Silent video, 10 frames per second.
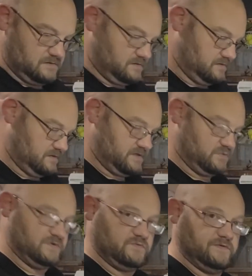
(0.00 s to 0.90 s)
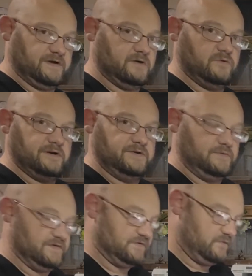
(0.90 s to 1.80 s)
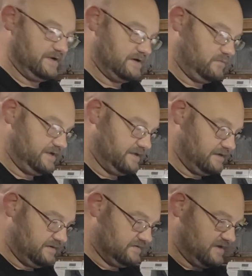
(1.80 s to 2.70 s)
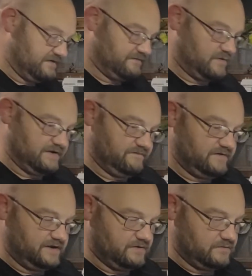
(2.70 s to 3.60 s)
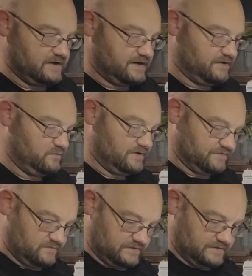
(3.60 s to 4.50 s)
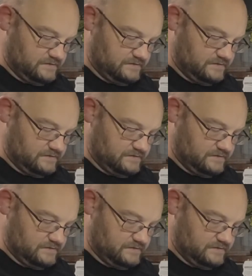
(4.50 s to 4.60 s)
That's one thing I want to do this weekend is make a freaking video on how to do measurements.